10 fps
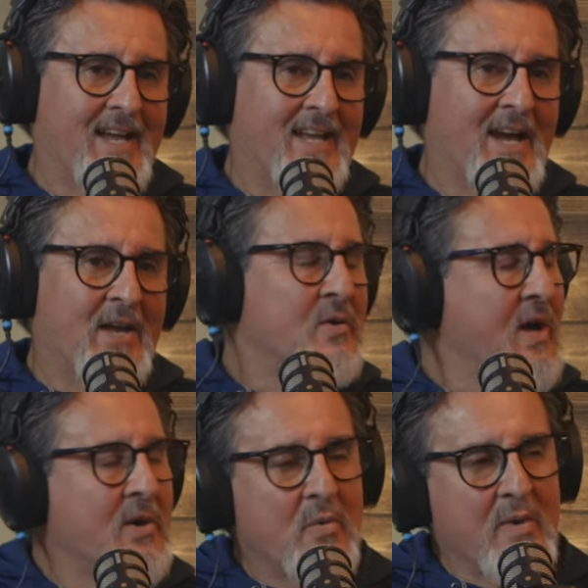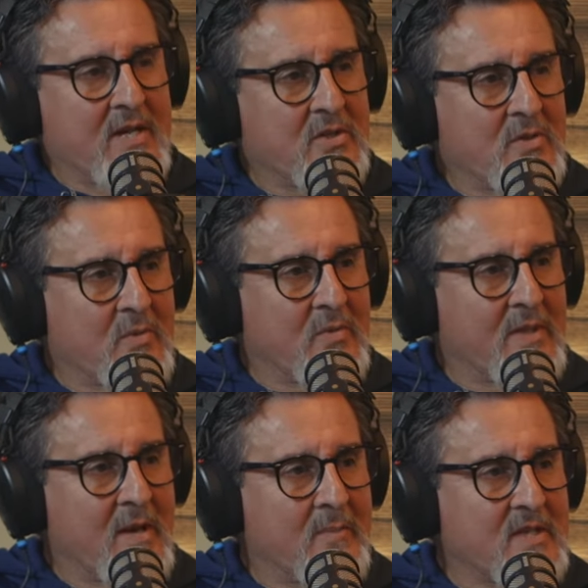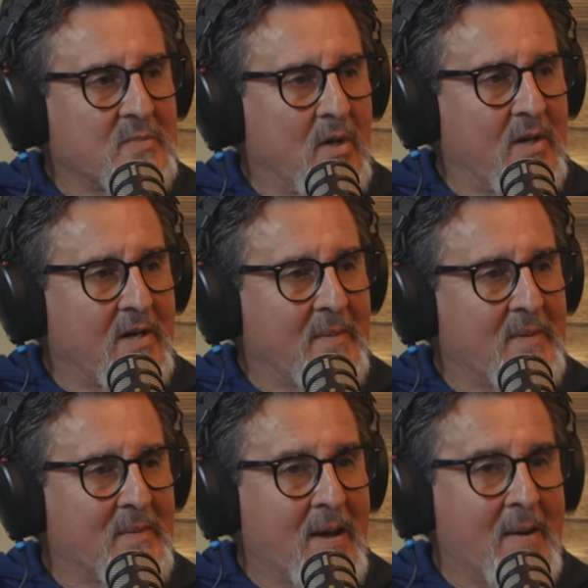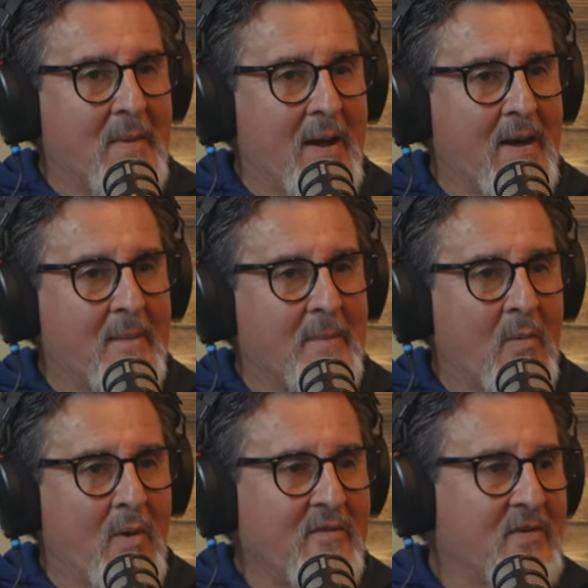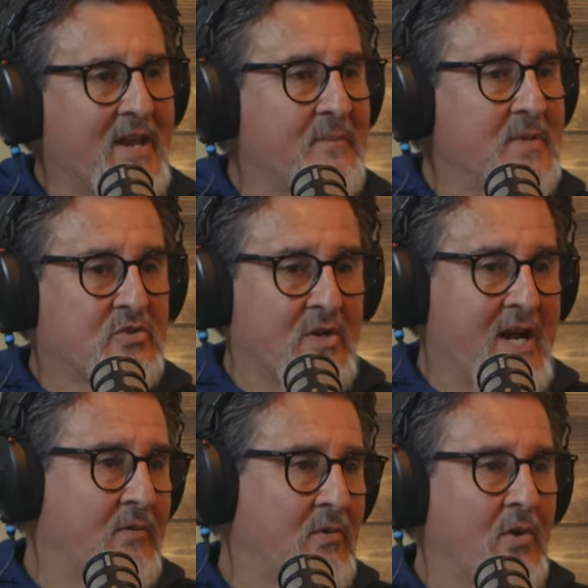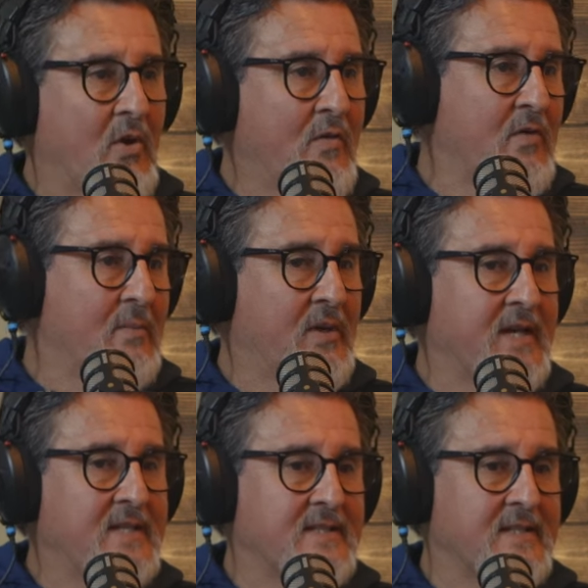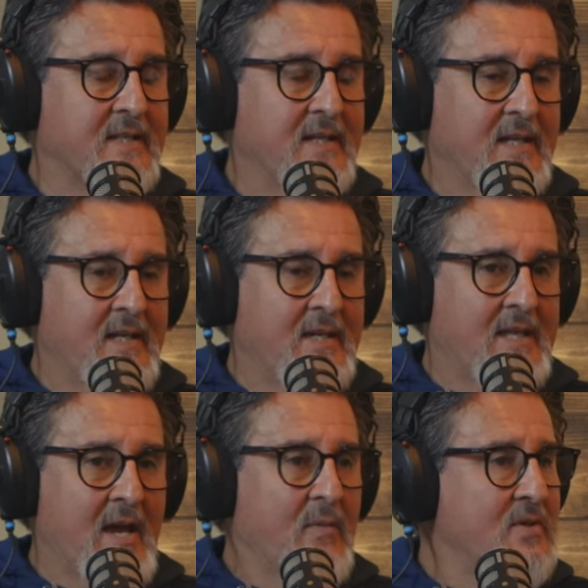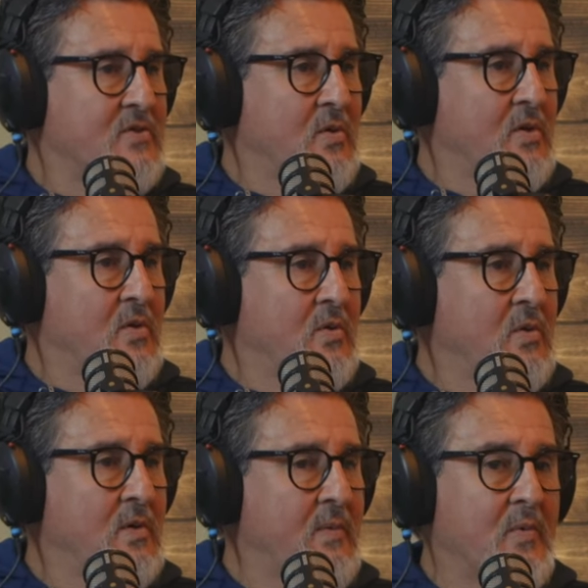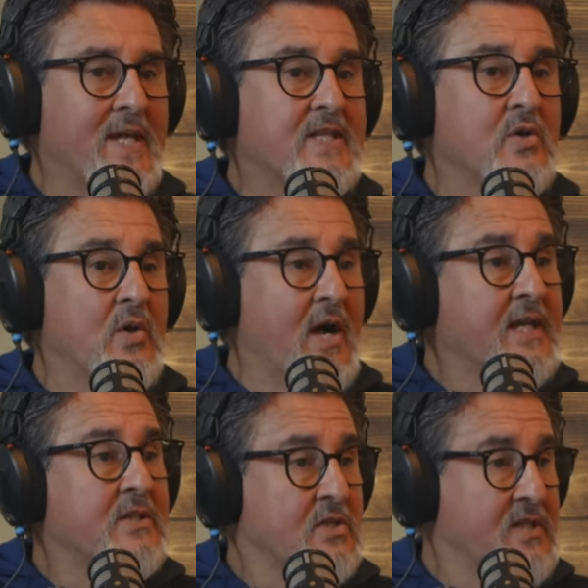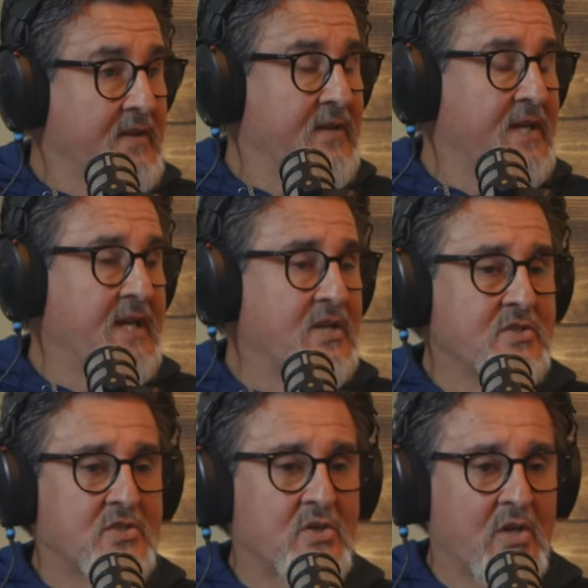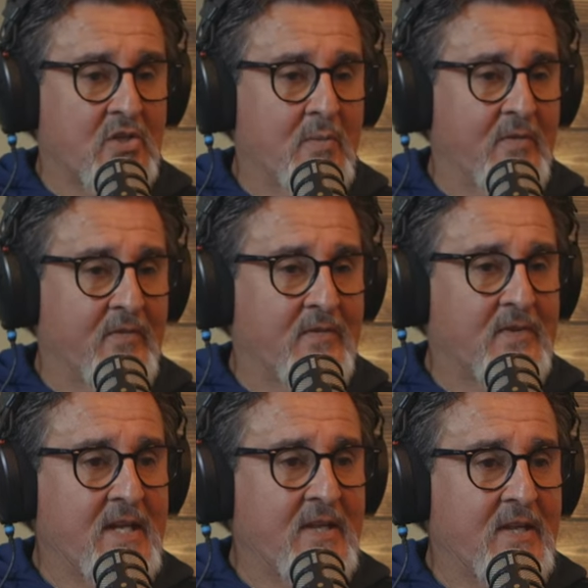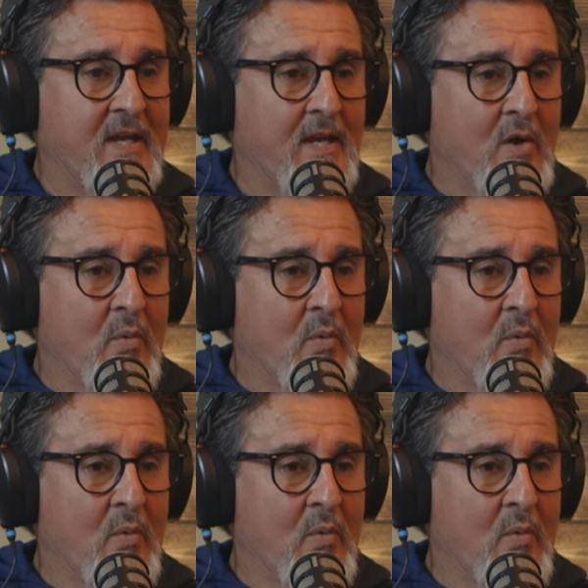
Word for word: I, I don't, I don't know what I would do without baseball. I mean, uh, my, my wife would have me travel all over the place and that would be sort of cool. I mean, we get to go, I get to take a vacation this year, October 15th.